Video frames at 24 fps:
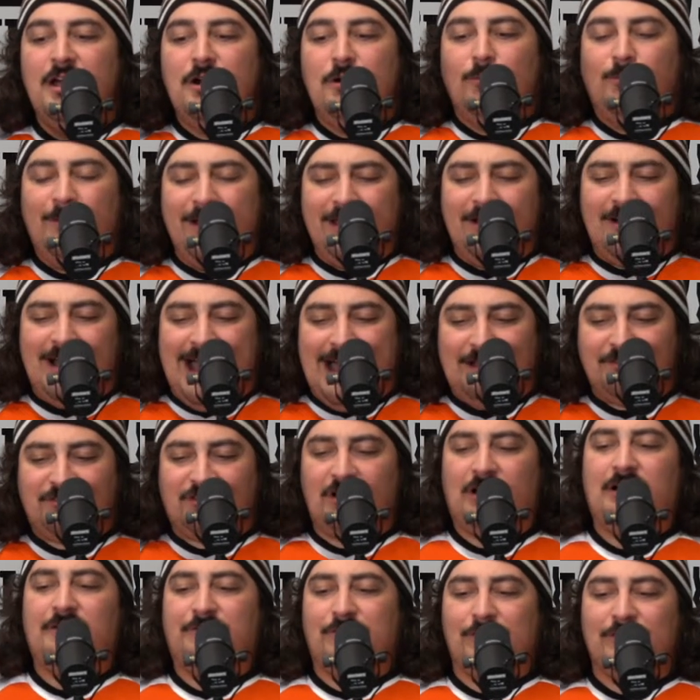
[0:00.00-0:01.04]
Wheelhouse
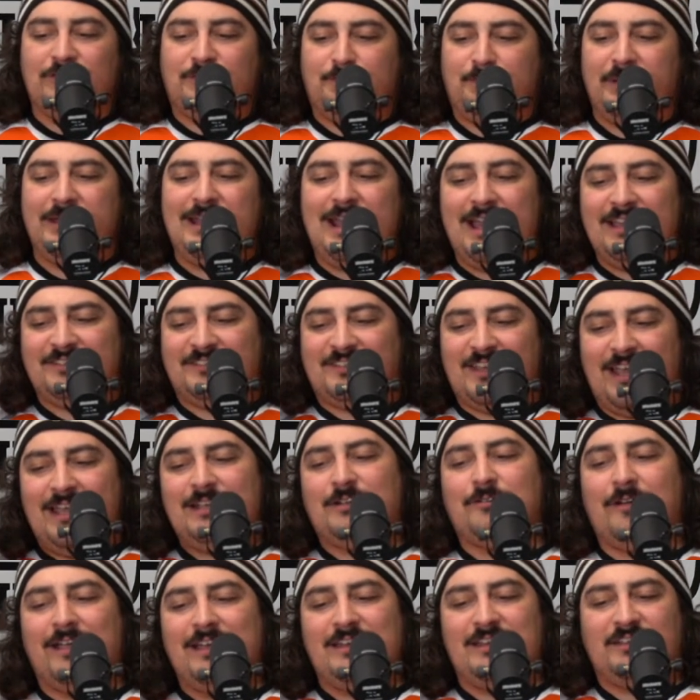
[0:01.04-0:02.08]
offers PSA
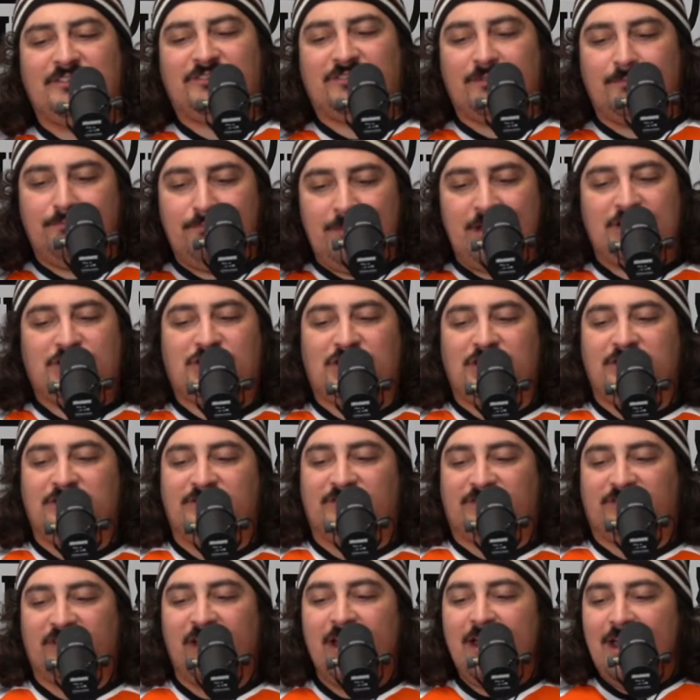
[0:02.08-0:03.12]
grading
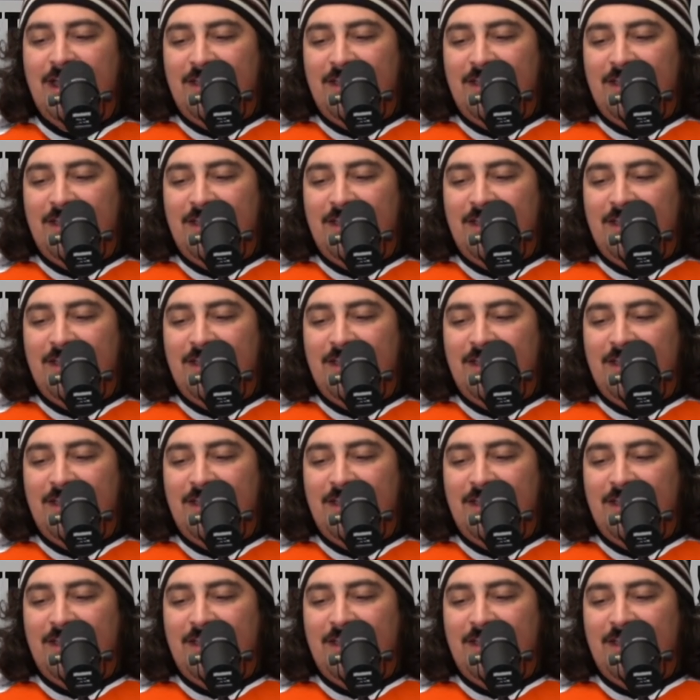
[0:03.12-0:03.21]
submissions.